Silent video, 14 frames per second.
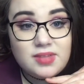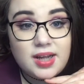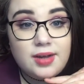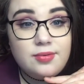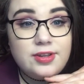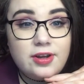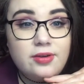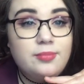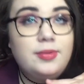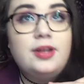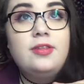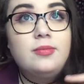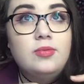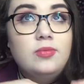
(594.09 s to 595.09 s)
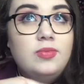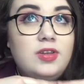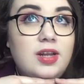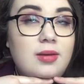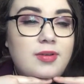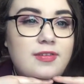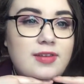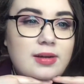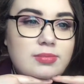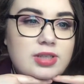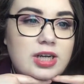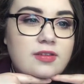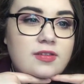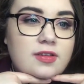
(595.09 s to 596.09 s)
I was talking about some of them today in my
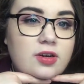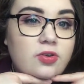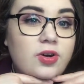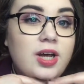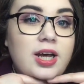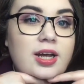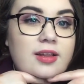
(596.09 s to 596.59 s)
Snapchat, so